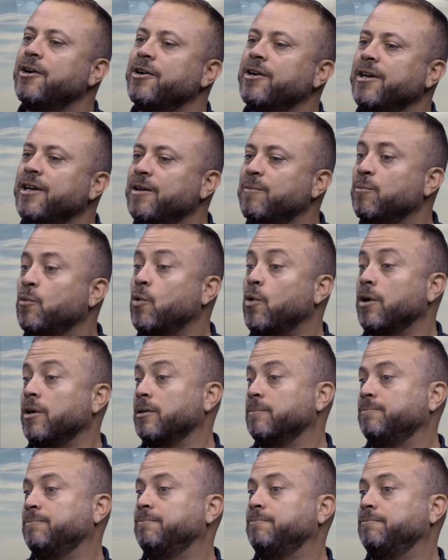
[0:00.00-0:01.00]
you needed
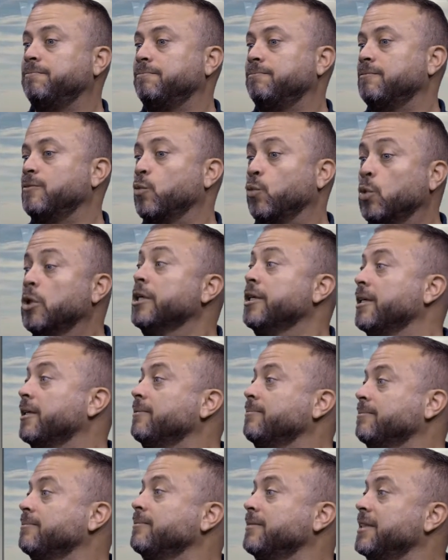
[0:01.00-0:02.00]
more wood.
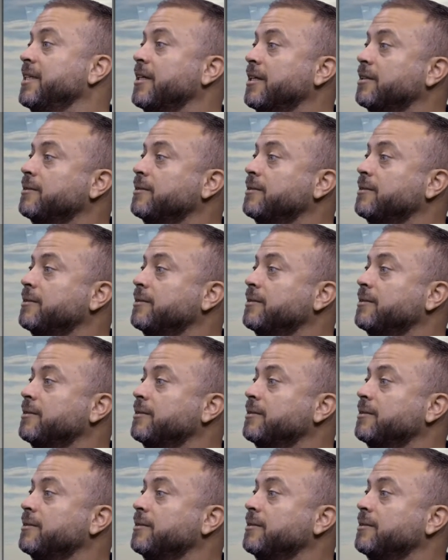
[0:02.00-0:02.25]
So